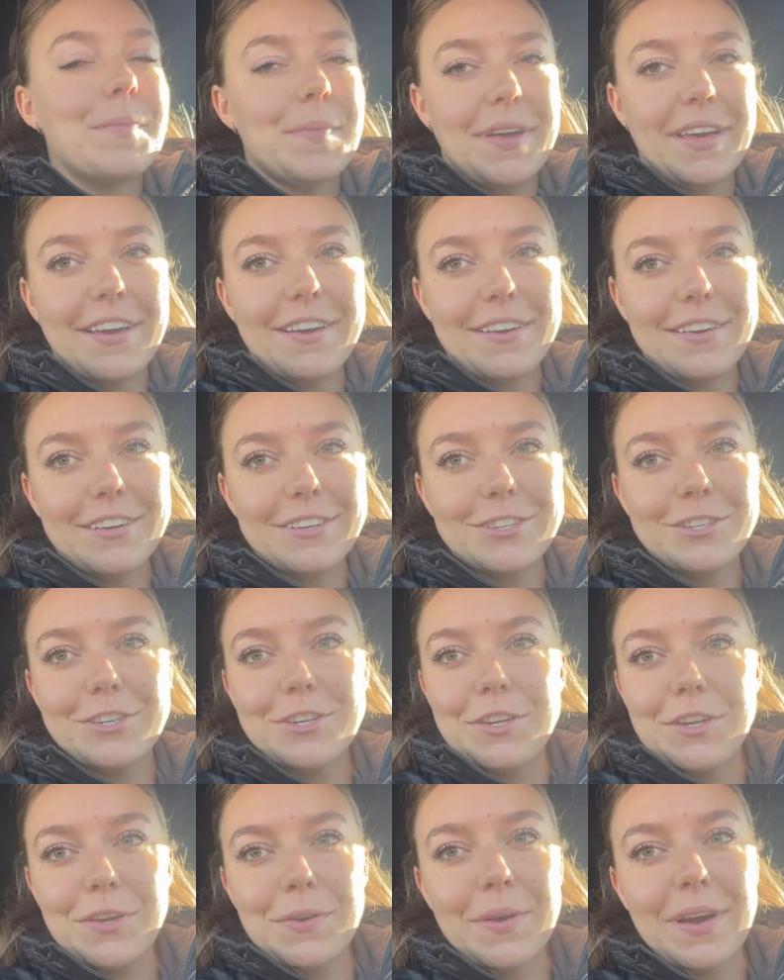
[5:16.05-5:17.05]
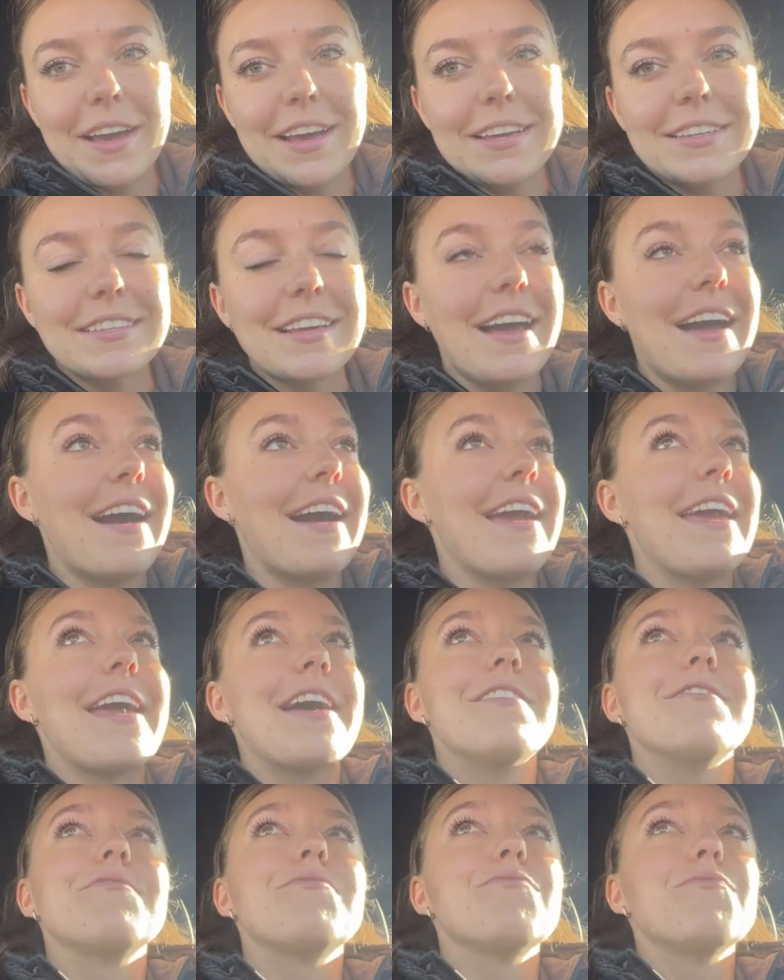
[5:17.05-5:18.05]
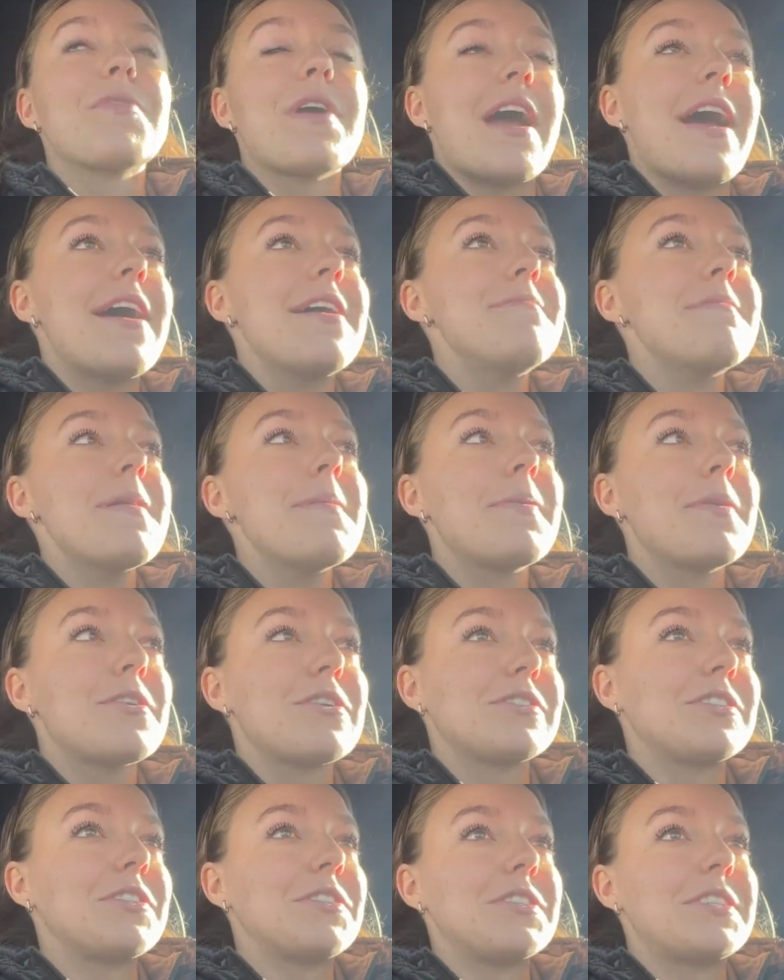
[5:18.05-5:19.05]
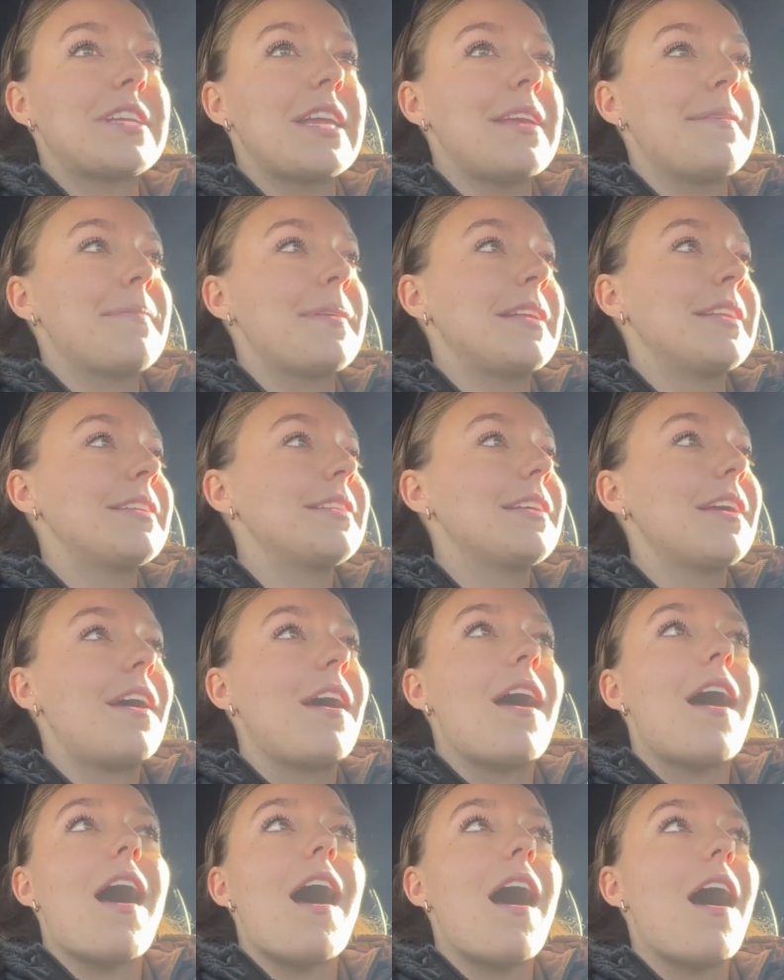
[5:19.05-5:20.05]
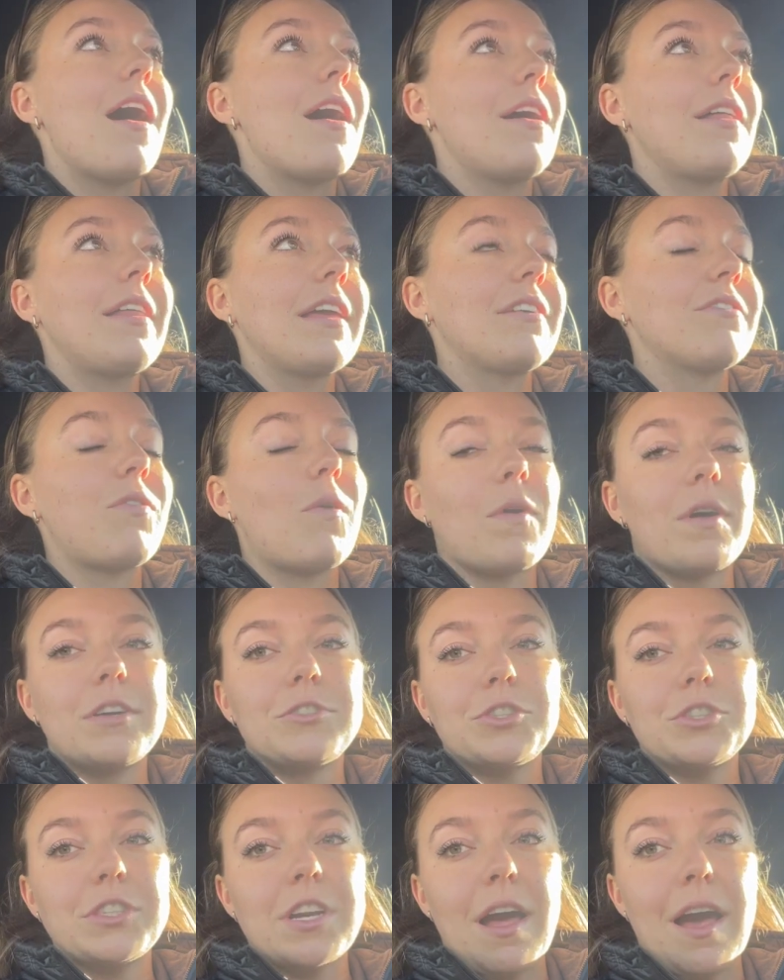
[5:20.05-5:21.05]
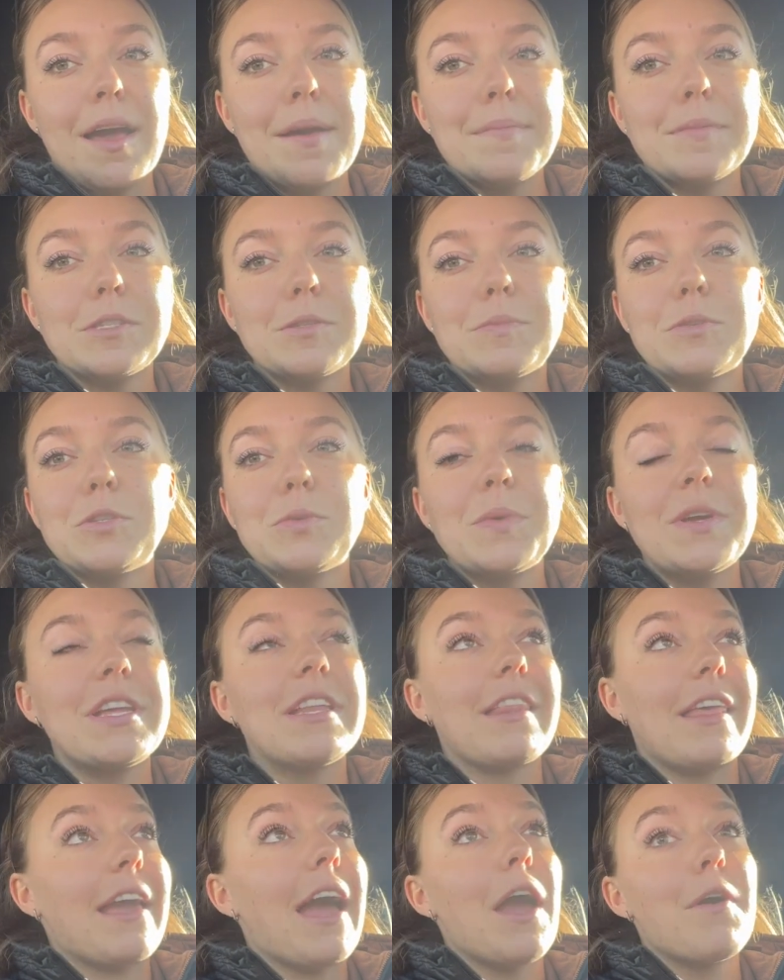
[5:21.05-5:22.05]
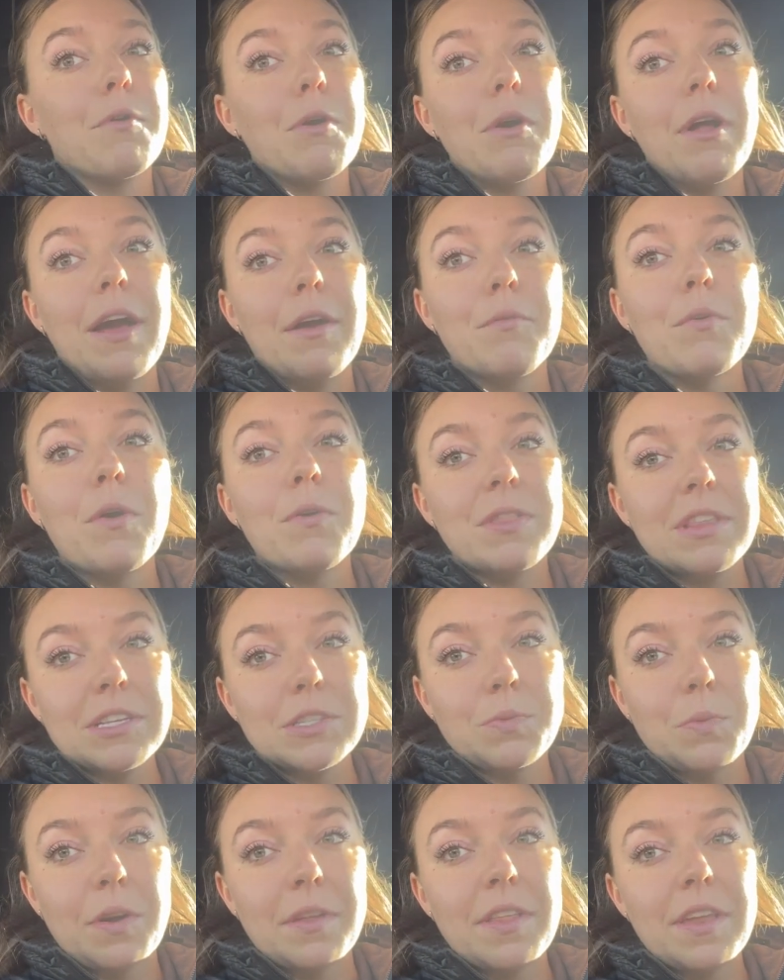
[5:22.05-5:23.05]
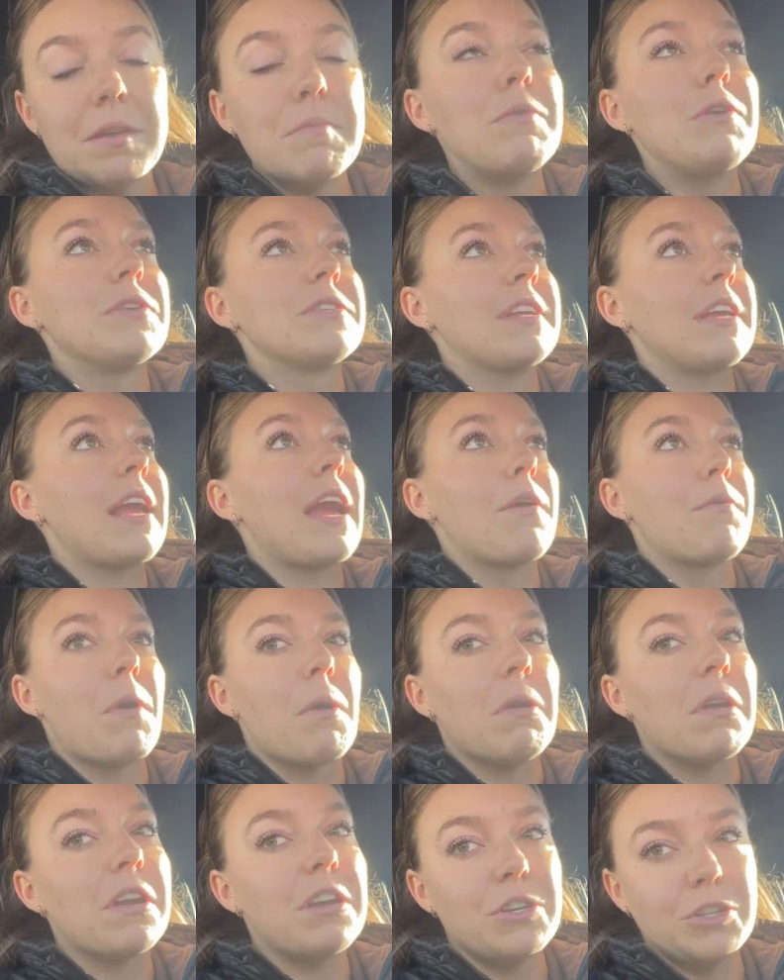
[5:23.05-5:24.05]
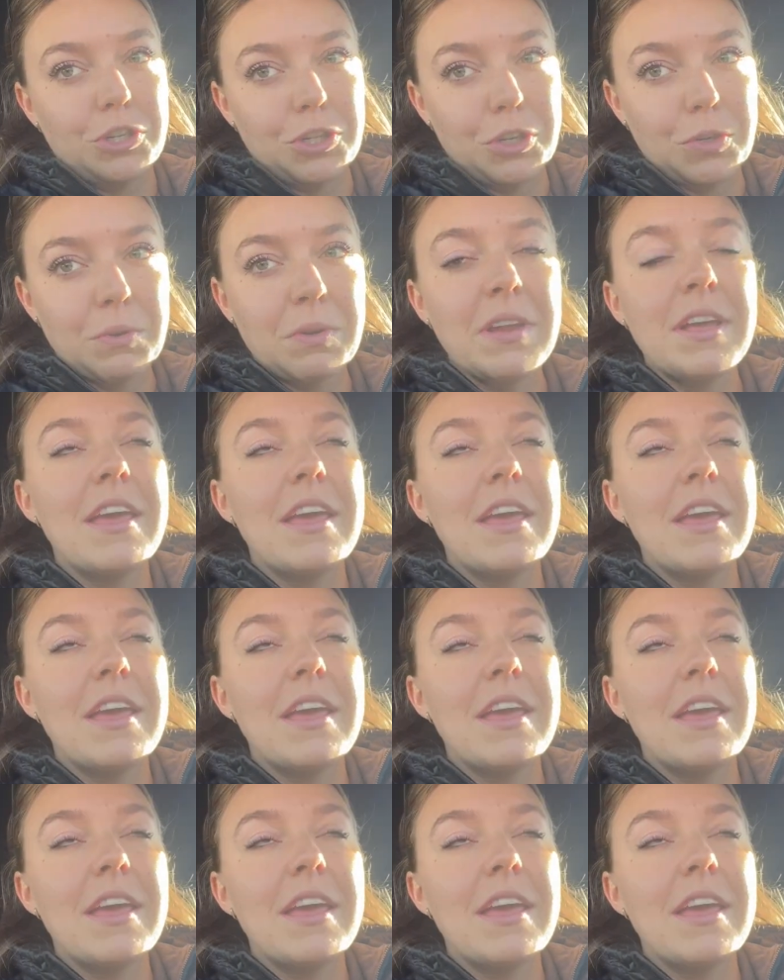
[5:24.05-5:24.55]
gosh, you guys, I have read my personal statement like 400 times between, like, I wrote this one that I'm using. I wrote it in June,